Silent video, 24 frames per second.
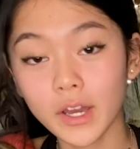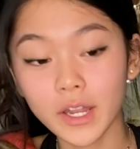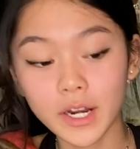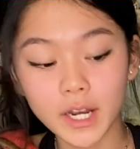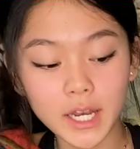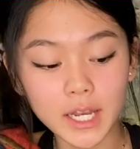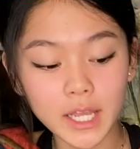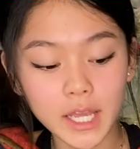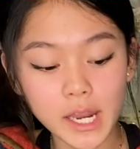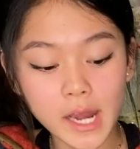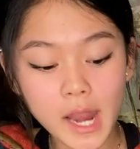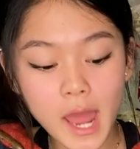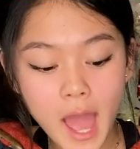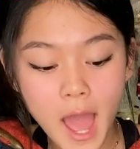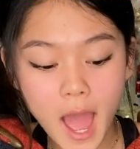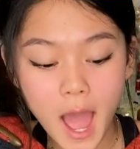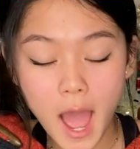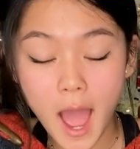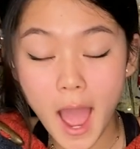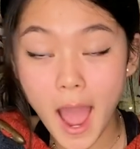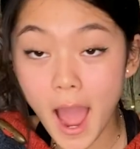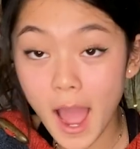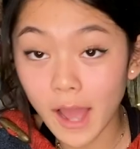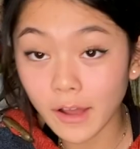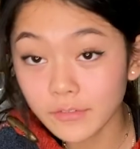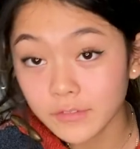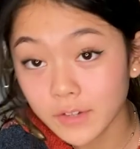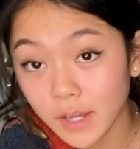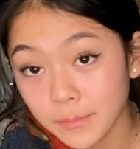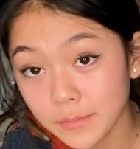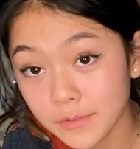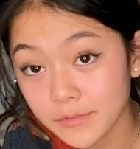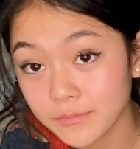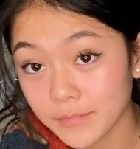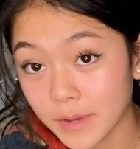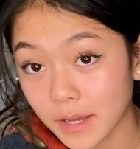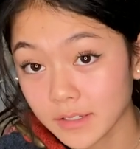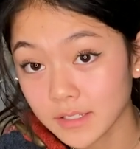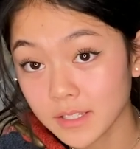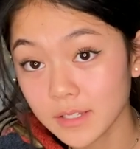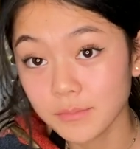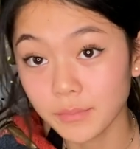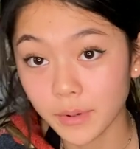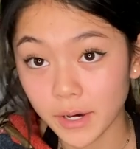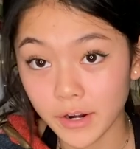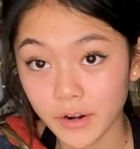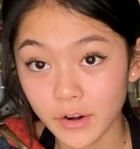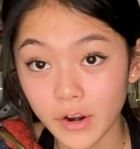gonna need a half cup of melted
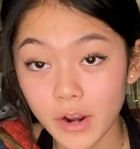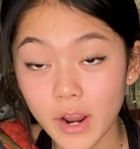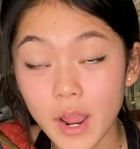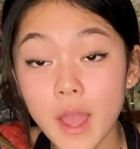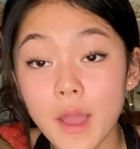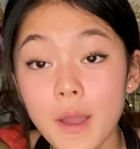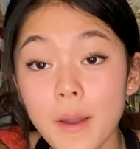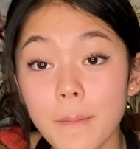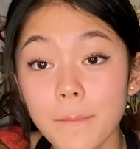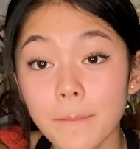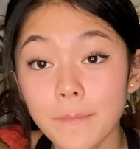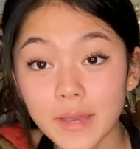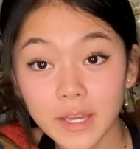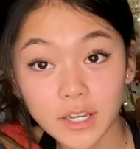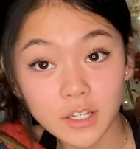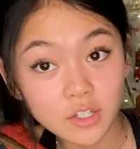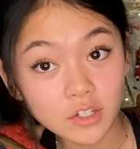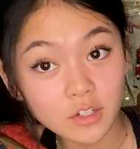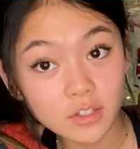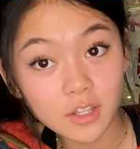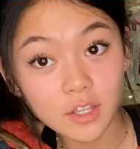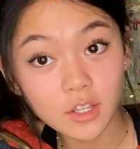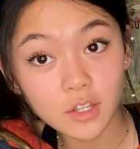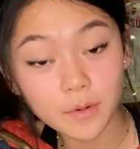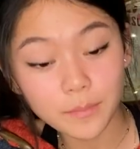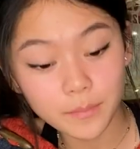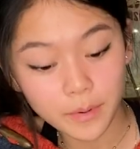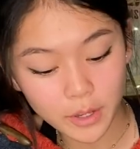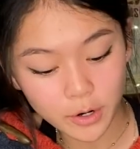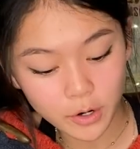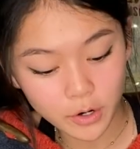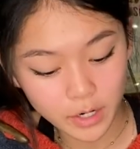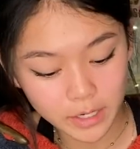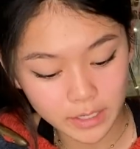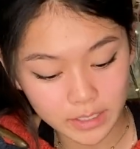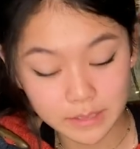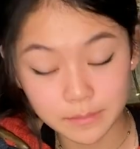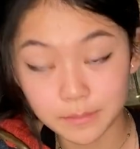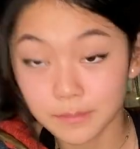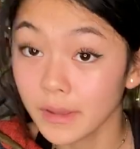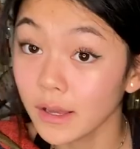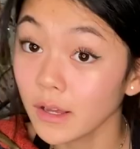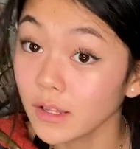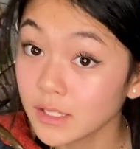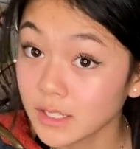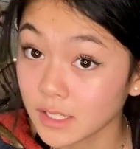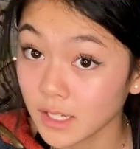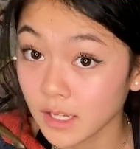butter. Make sure that your butter is
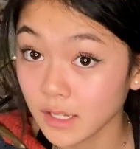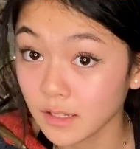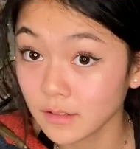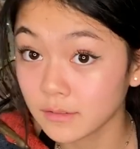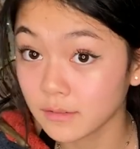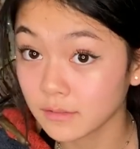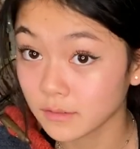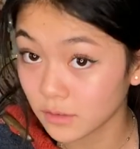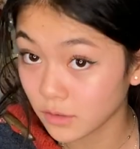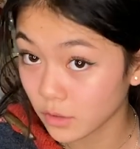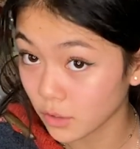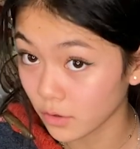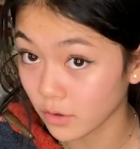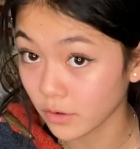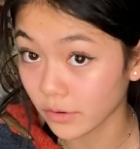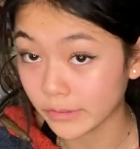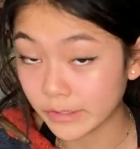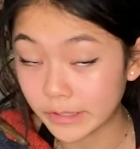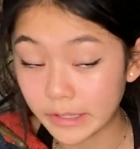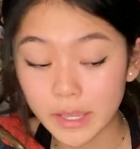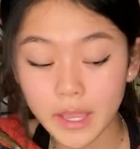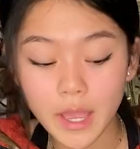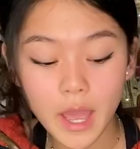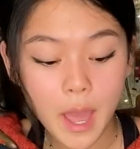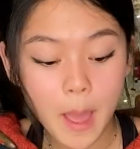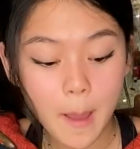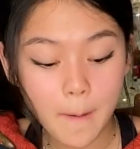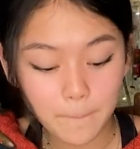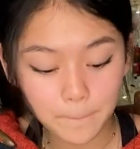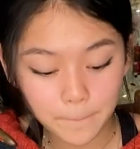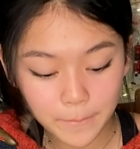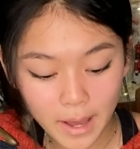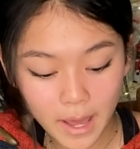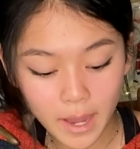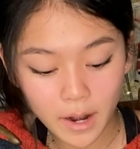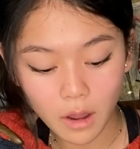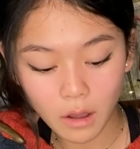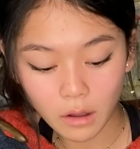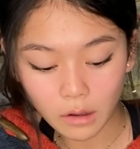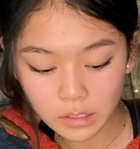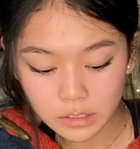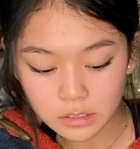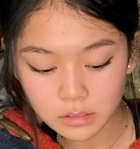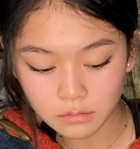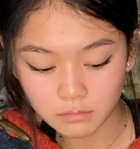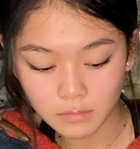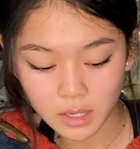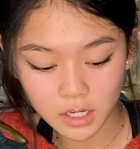melted thoroughly, but
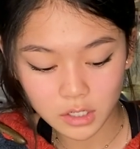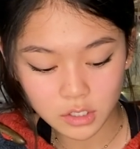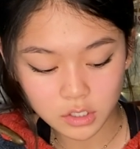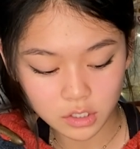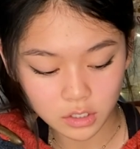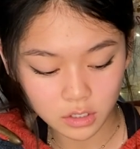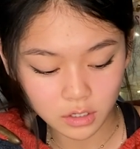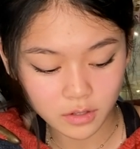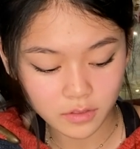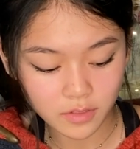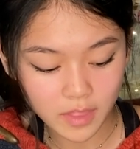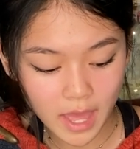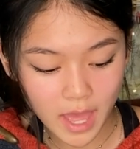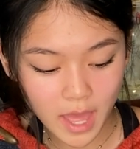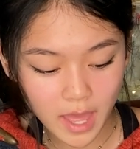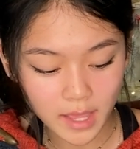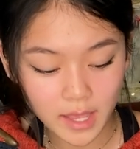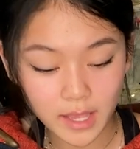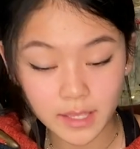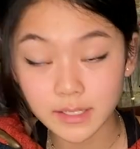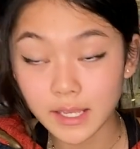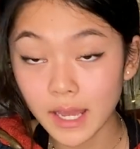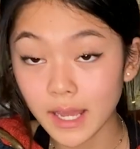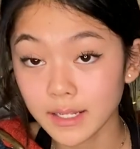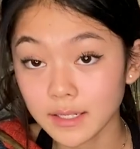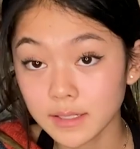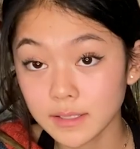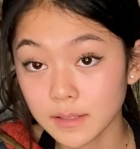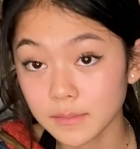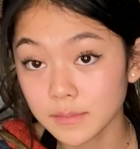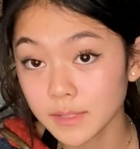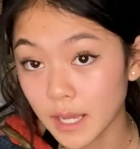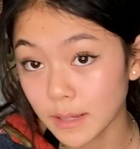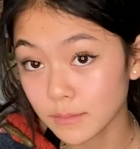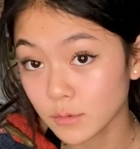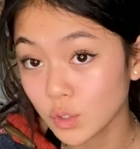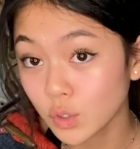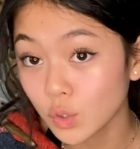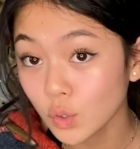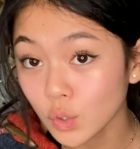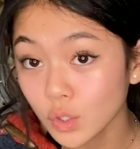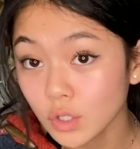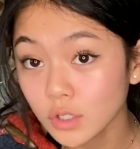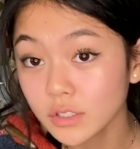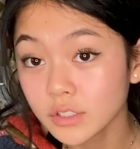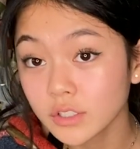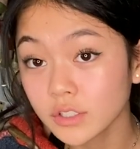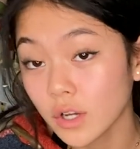also make sure that it has had some time to
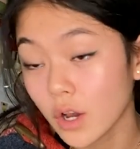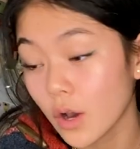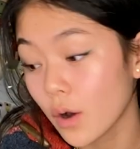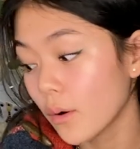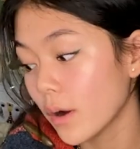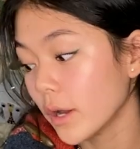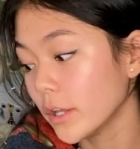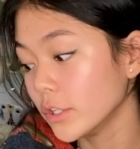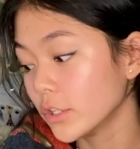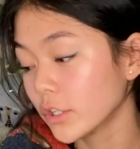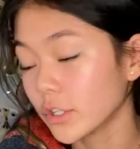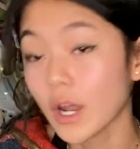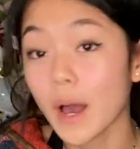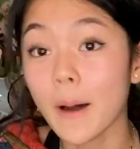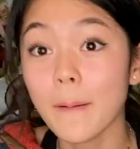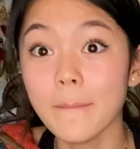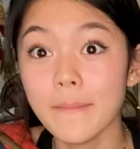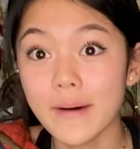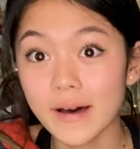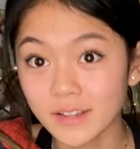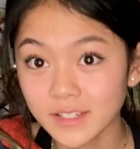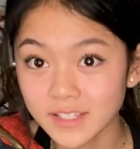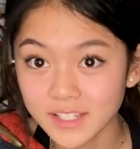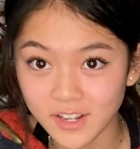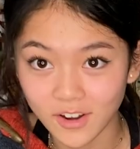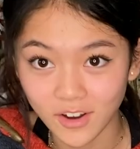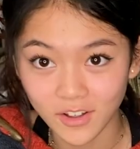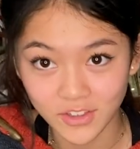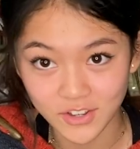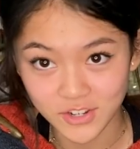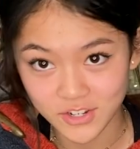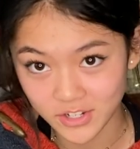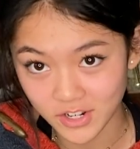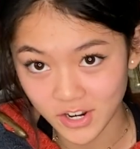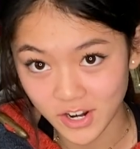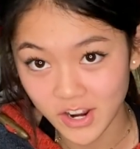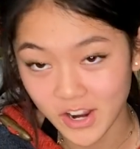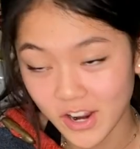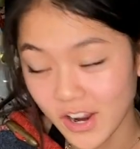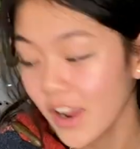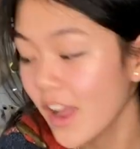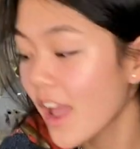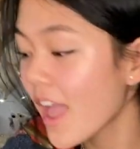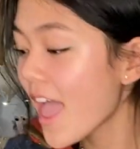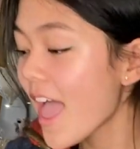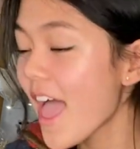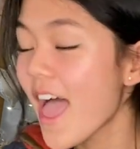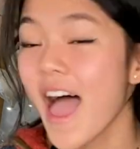cool so you're not melting all the sugar.
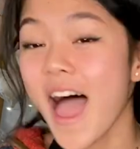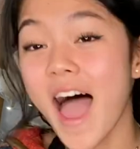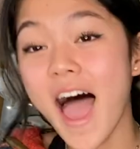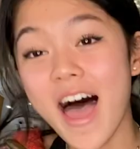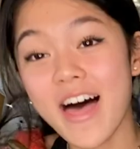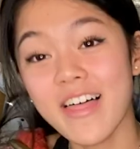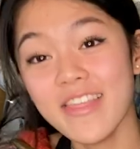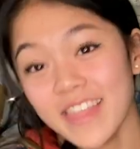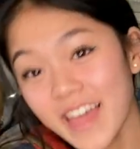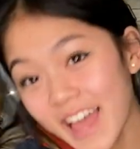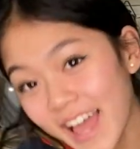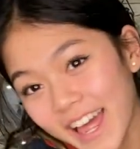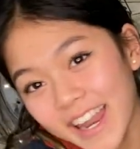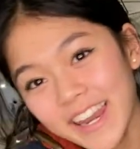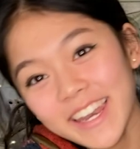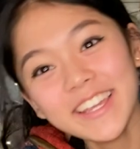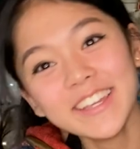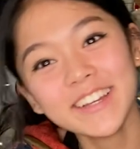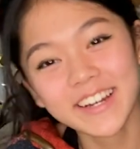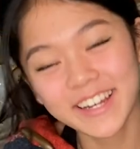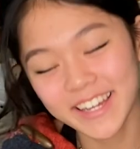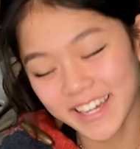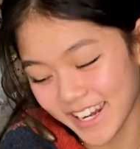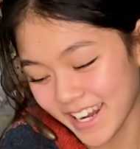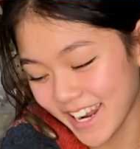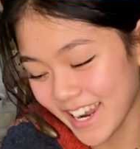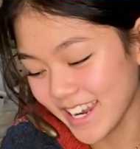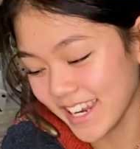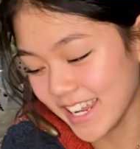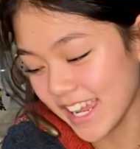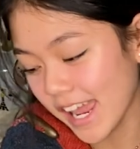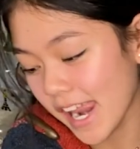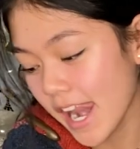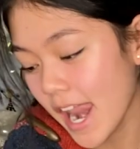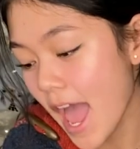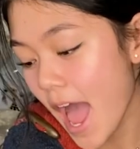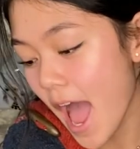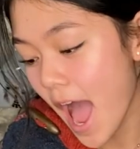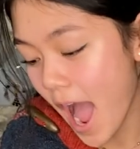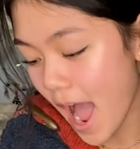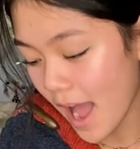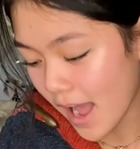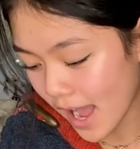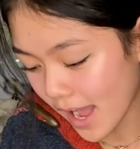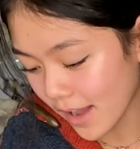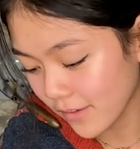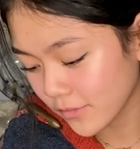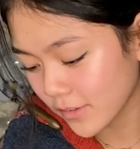And then you're gonna need a
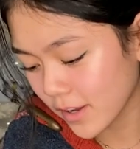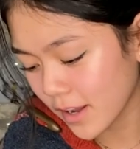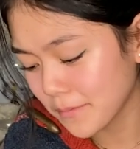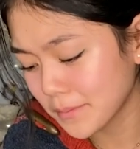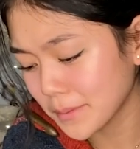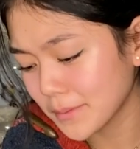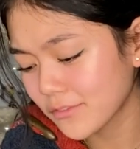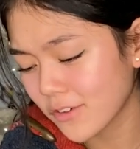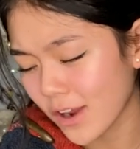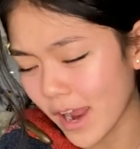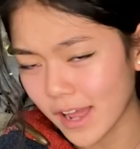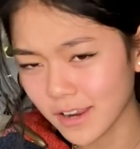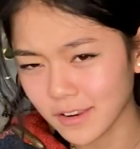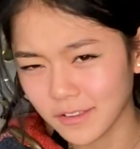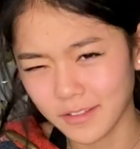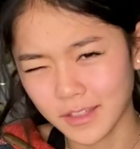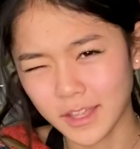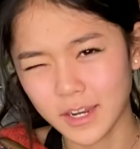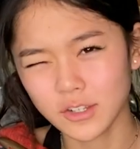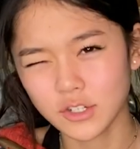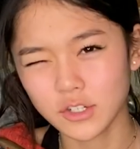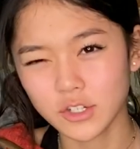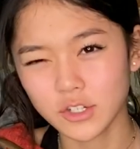half cup of granulated